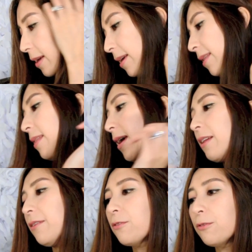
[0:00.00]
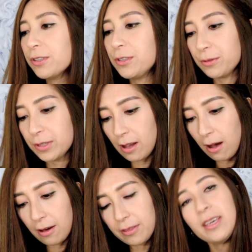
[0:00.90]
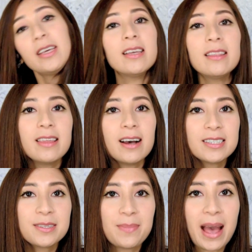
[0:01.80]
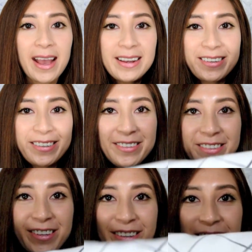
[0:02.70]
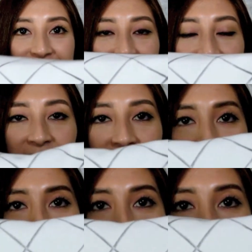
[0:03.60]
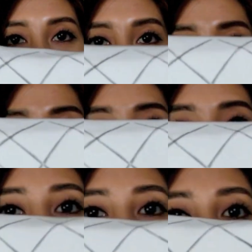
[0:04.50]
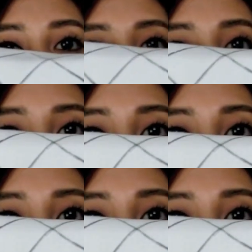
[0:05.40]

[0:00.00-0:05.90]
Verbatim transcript: And then of course you saw the dust bag earlier. It is uh, this little dust bag